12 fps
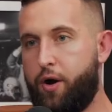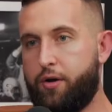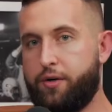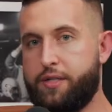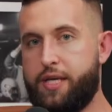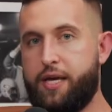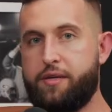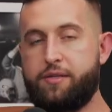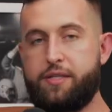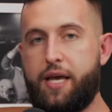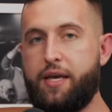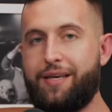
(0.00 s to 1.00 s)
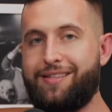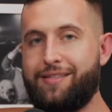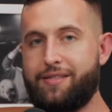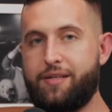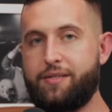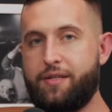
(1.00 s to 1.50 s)
water intake staying
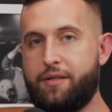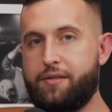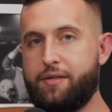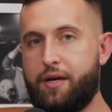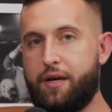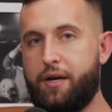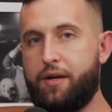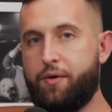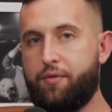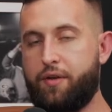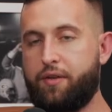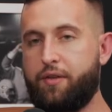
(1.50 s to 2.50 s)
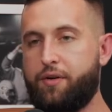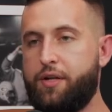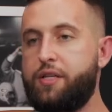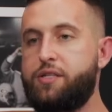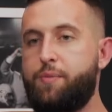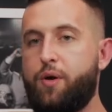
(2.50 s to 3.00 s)
consistent. Uh, I don't think that there
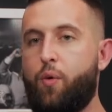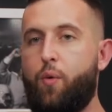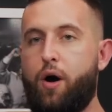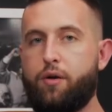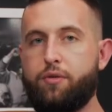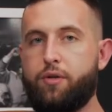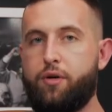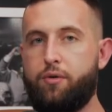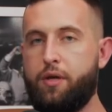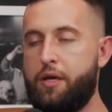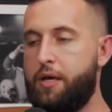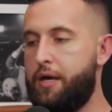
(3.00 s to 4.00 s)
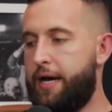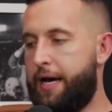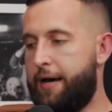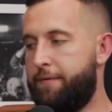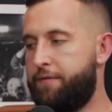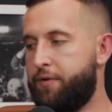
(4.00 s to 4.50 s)
needs to be a water load
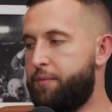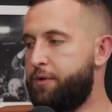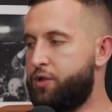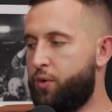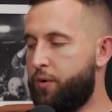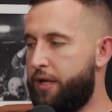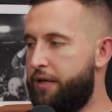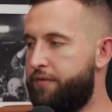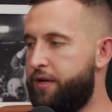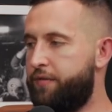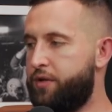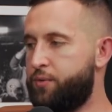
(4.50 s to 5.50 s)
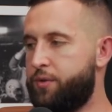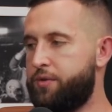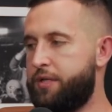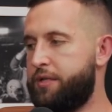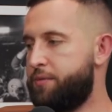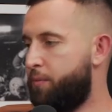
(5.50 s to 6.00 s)
uh, for the majority of
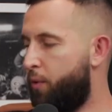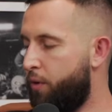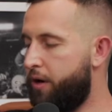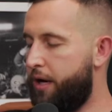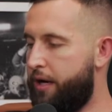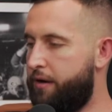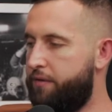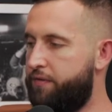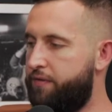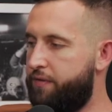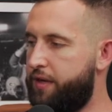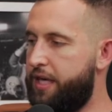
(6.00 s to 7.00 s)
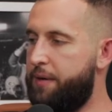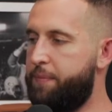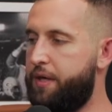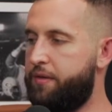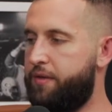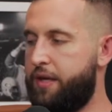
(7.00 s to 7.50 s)
individuals. It's more of
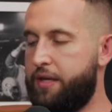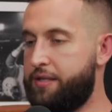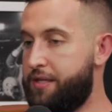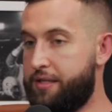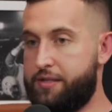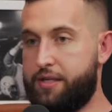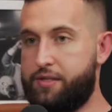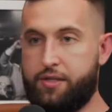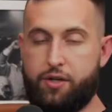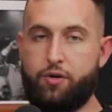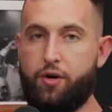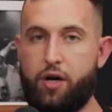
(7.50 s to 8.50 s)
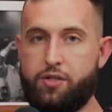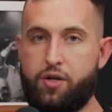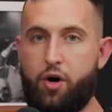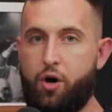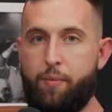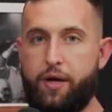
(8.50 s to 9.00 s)
keeping things consistent across
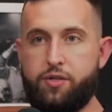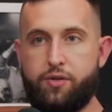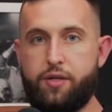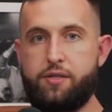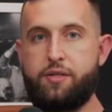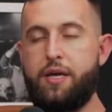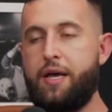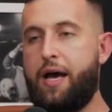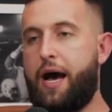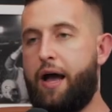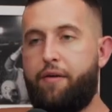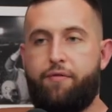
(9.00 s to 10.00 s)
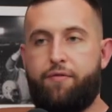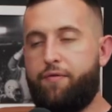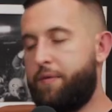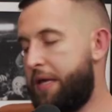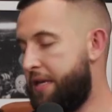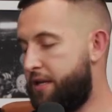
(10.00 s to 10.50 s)
all metrics.
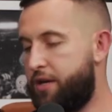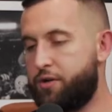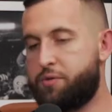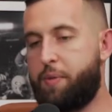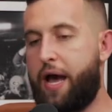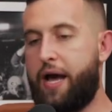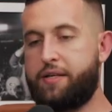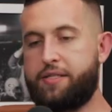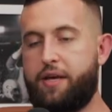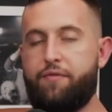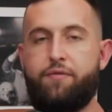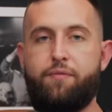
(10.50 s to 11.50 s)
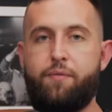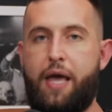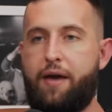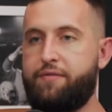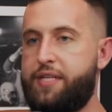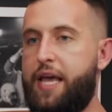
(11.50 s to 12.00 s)
I've in years past have
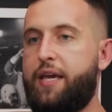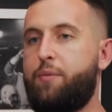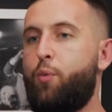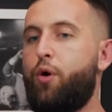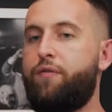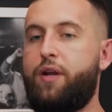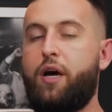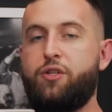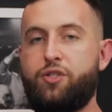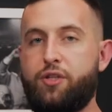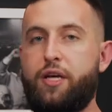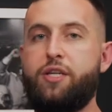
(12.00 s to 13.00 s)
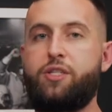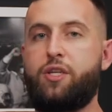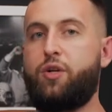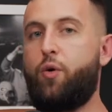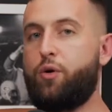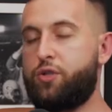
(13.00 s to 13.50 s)
have taken more of an
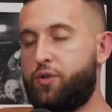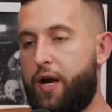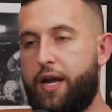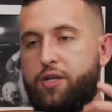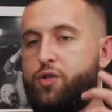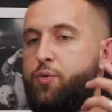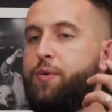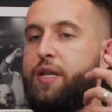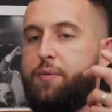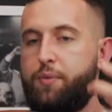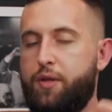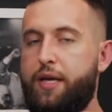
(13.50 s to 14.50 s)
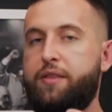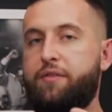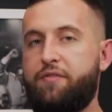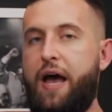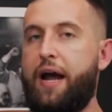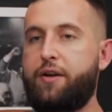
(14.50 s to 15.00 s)
undulation or trying to manipulate
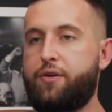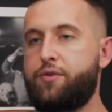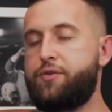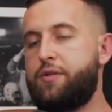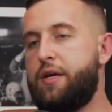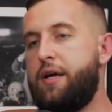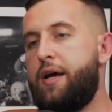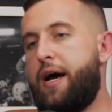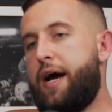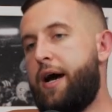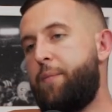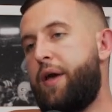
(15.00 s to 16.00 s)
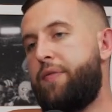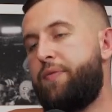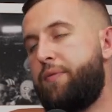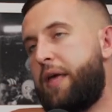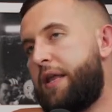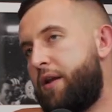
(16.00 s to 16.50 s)
the factors. Um,
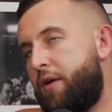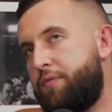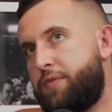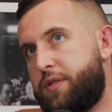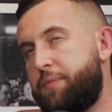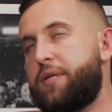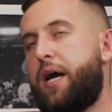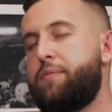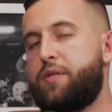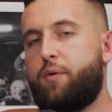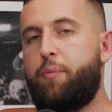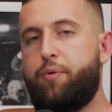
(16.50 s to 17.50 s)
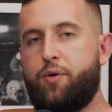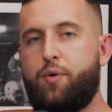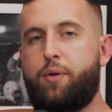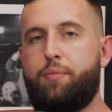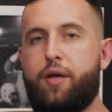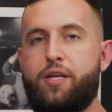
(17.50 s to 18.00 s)
and, and sometimes that will put you
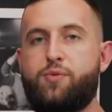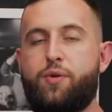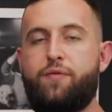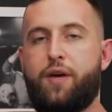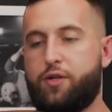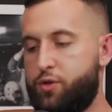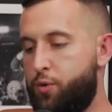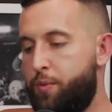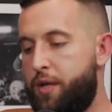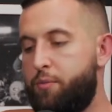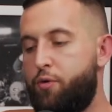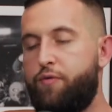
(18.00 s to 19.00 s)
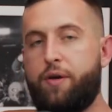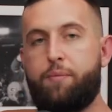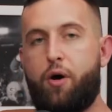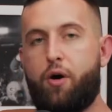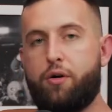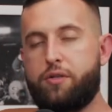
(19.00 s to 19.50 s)
in a place where you've got too many moving
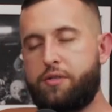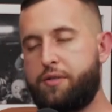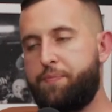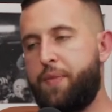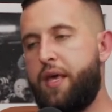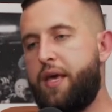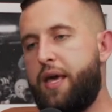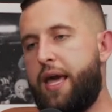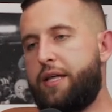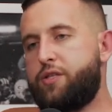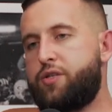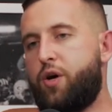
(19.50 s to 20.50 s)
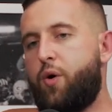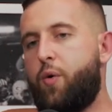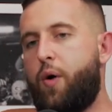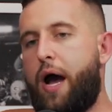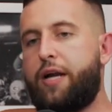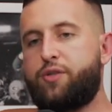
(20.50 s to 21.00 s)
parts. And
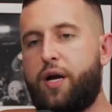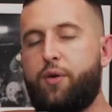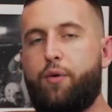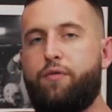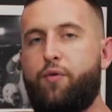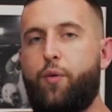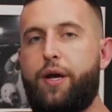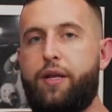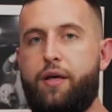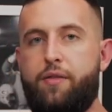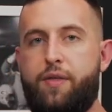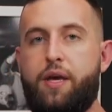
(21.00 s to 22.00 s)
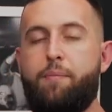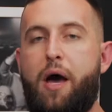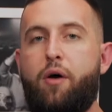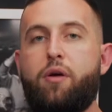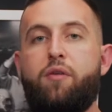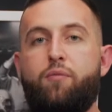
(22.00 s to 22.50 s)
so I try to avoid the
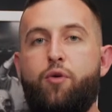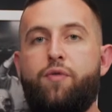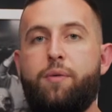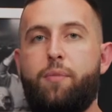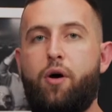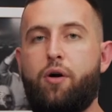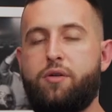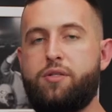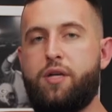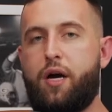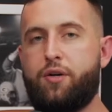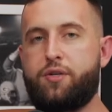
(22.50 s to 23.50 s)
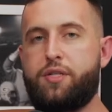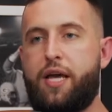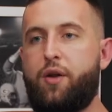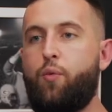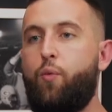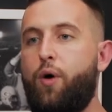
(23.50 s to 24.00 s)
amount of moving parts to
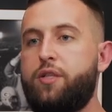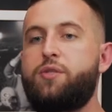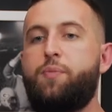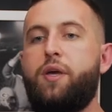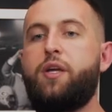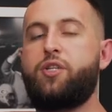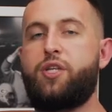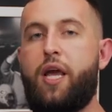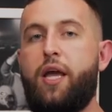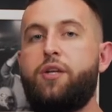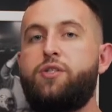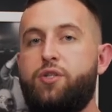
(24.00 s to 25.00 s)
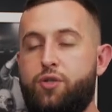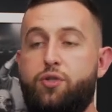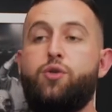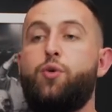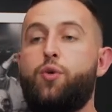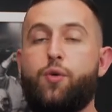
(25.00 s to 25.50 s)
understand what's being
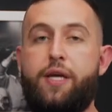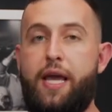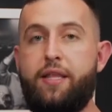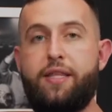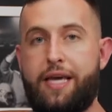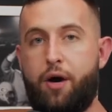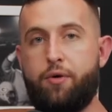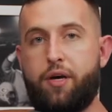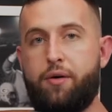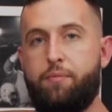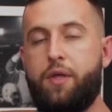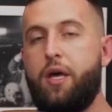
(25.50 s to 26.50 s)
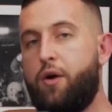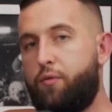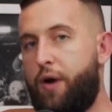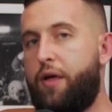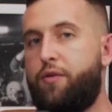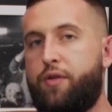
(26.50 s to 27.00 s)
changed to create the outcome
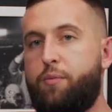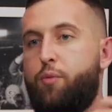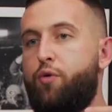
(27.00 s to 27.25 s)
rather than